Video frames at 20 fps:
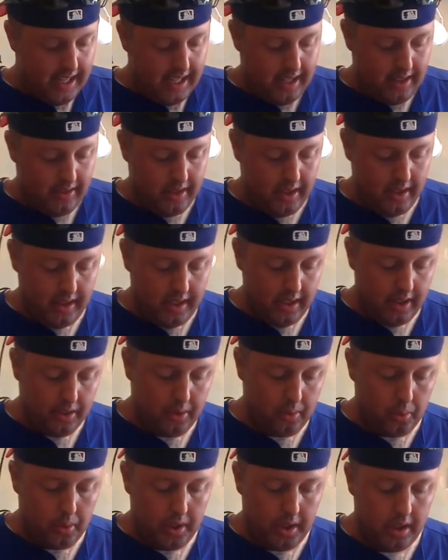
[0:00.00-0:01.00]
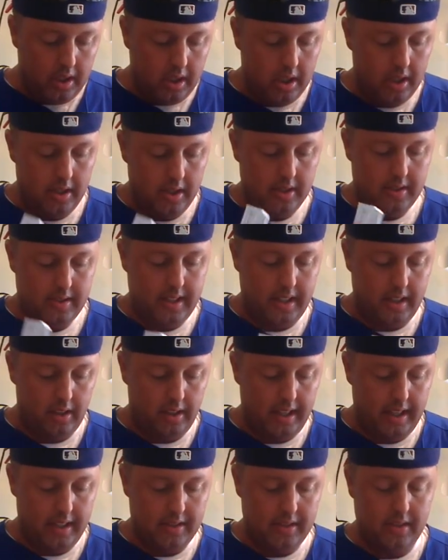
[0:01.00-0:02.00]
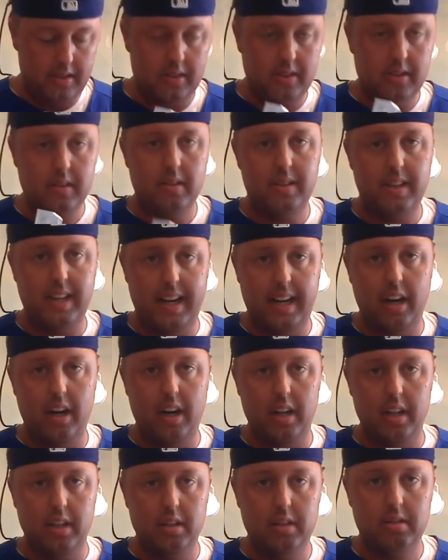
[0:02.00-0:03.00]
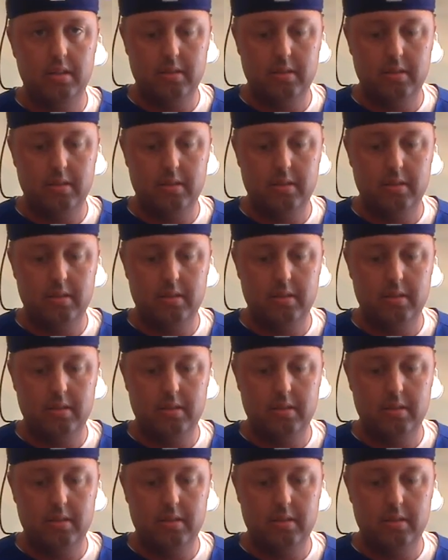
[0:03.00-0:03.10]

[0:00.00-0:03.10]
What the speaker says: And then the other one sterilizes the area